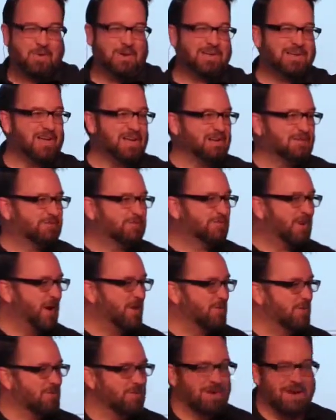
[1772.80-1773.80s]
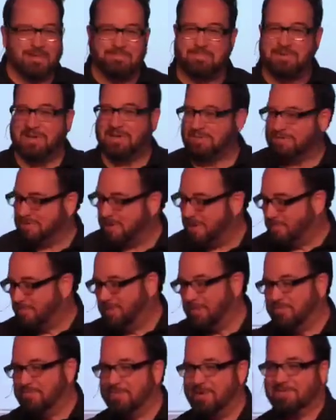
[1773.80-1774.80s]
what kind of father would I be to chop
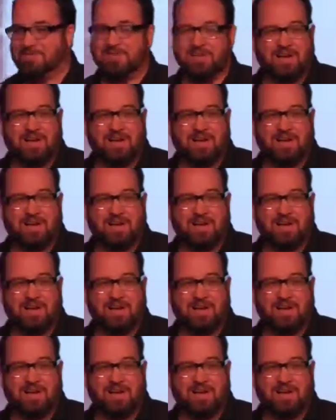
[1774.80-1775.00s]
off my